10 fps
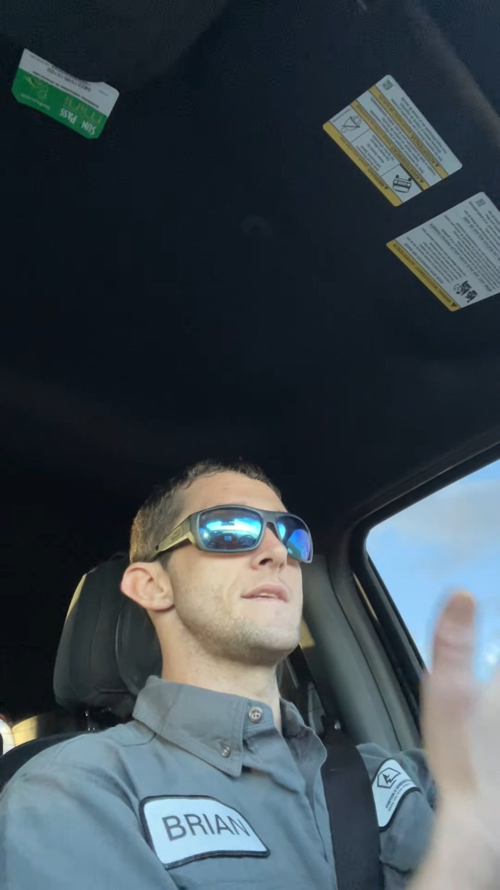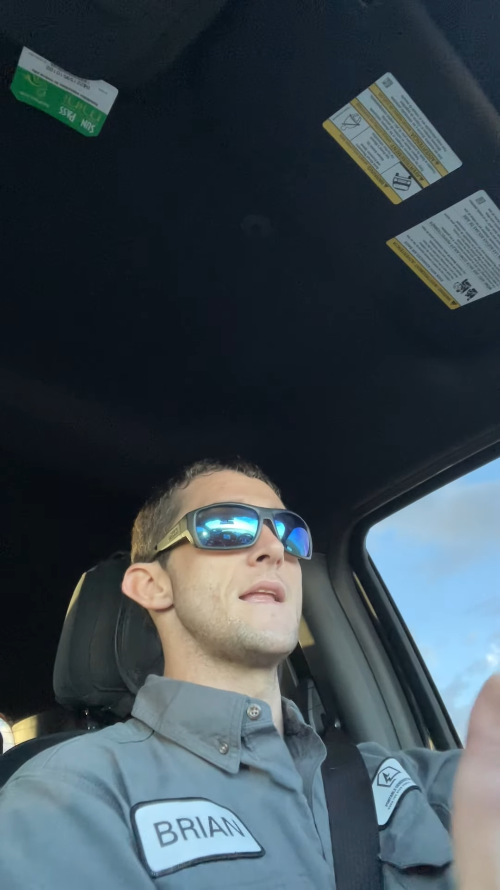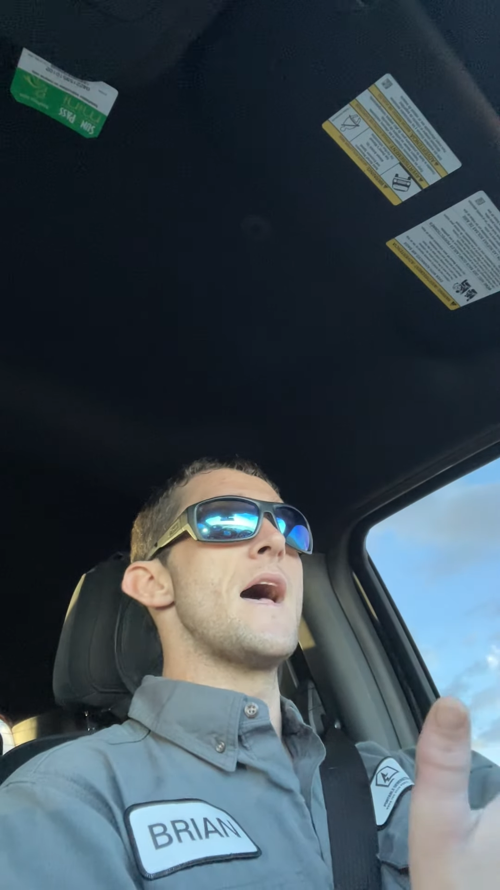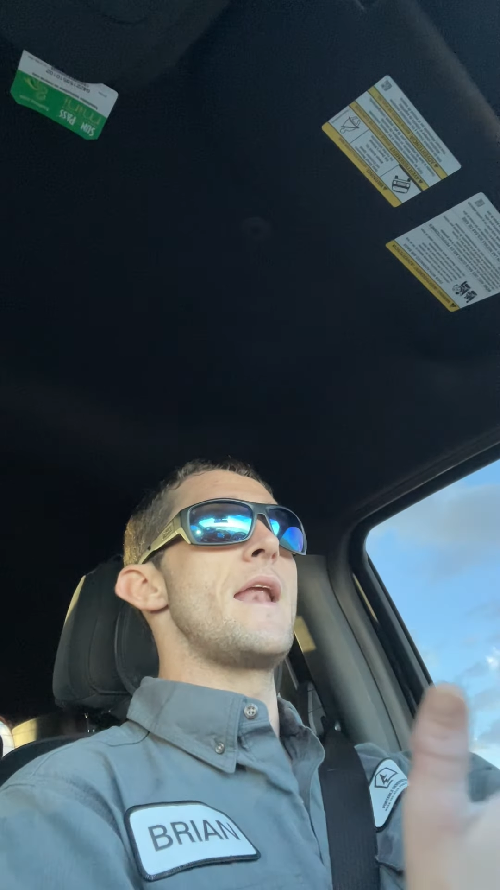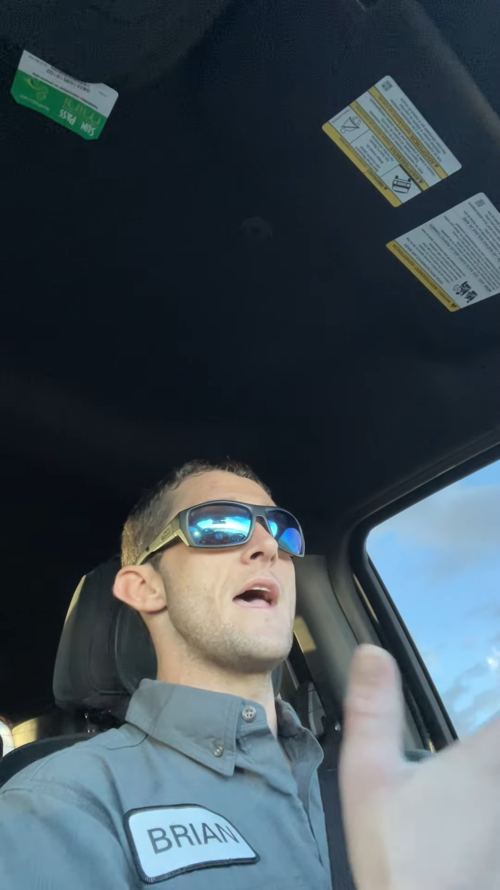
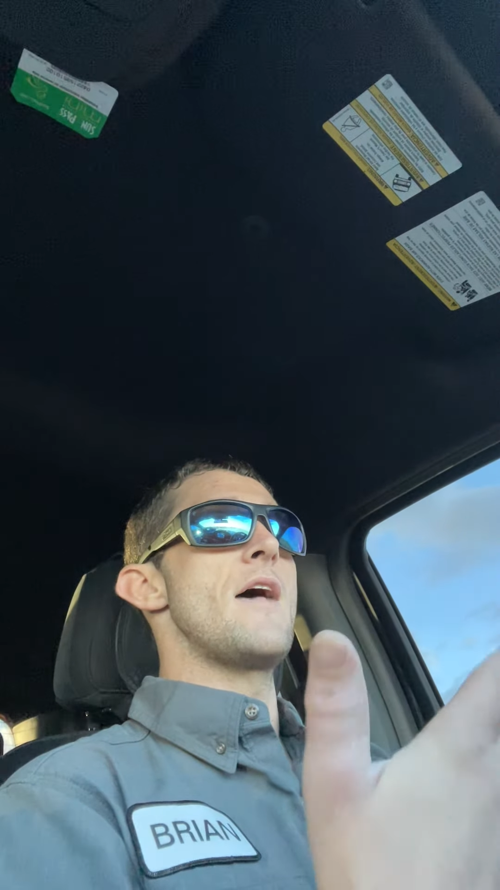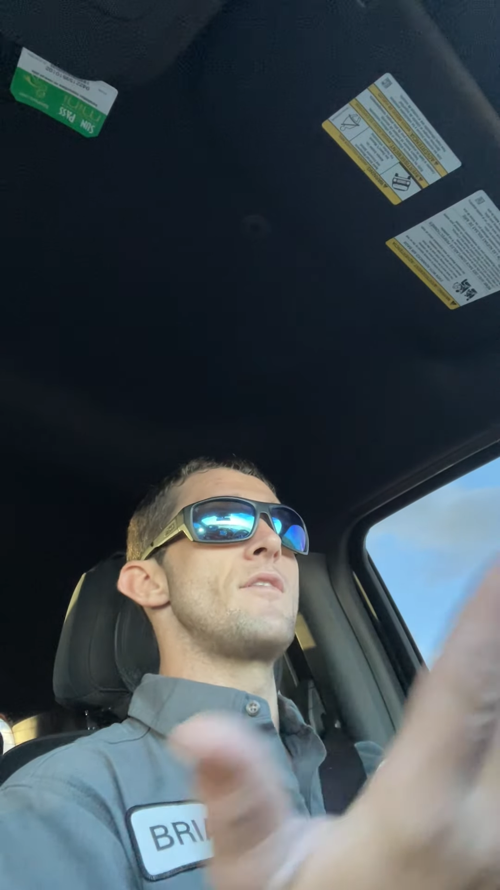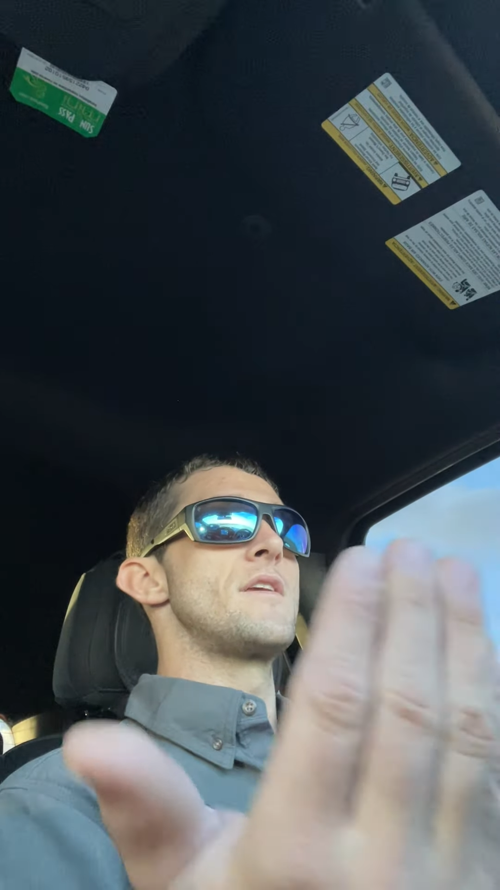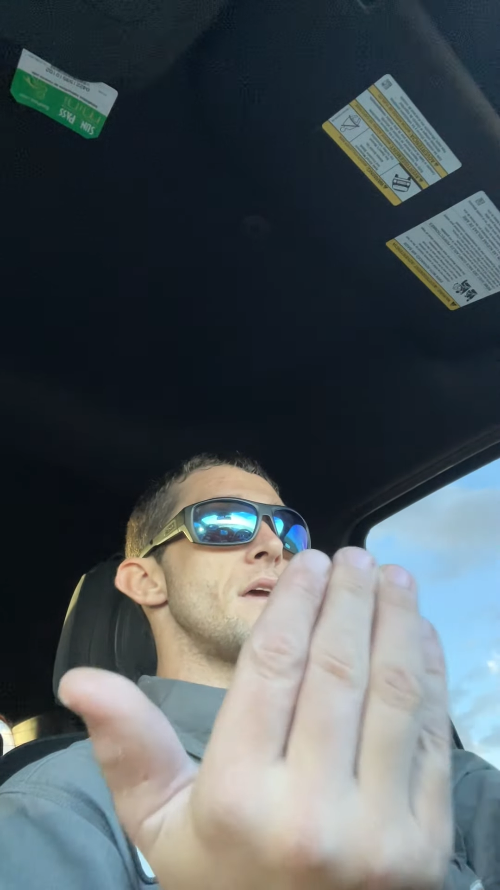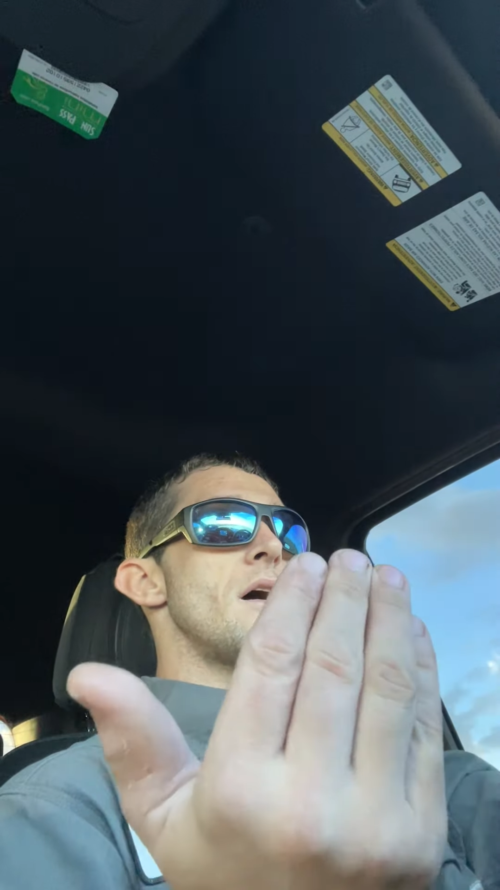not
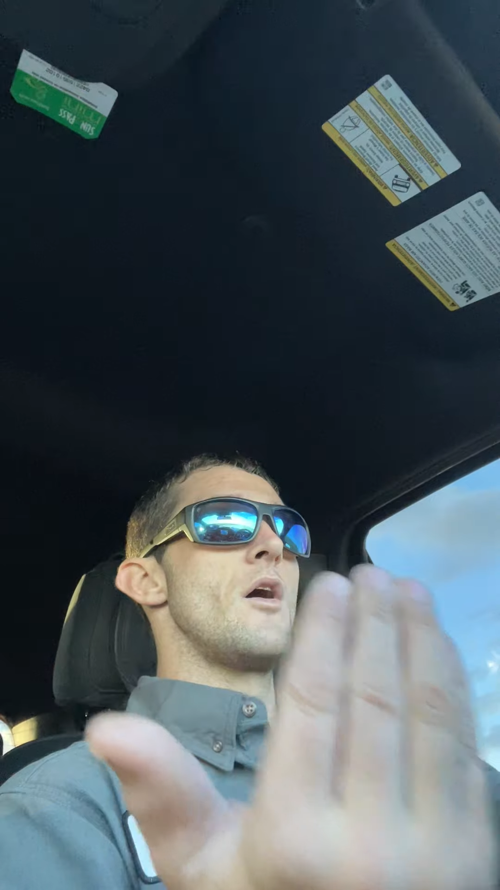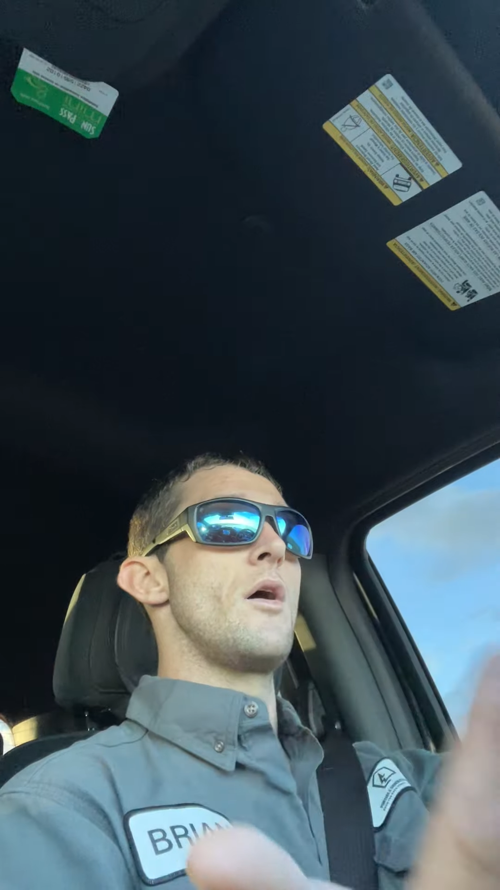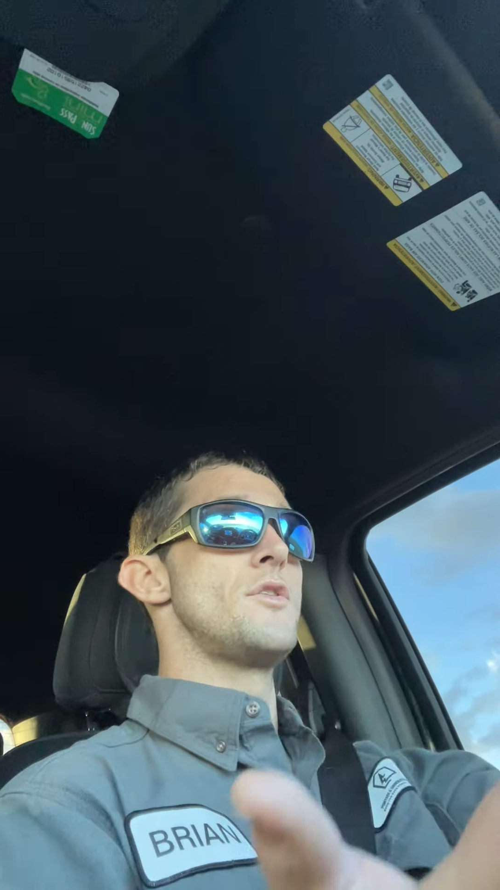having a